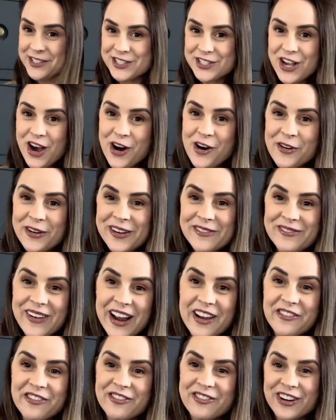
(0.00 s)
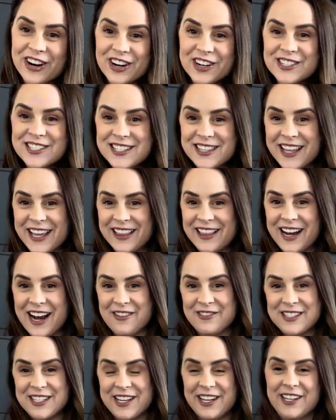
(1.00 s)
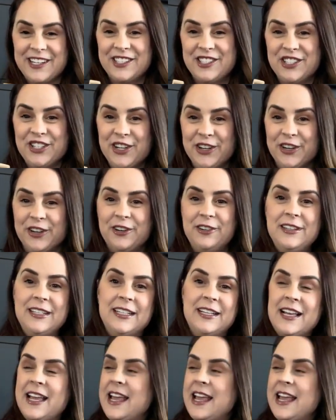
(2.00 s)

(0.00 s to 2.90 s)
so my first thing that I was gonna do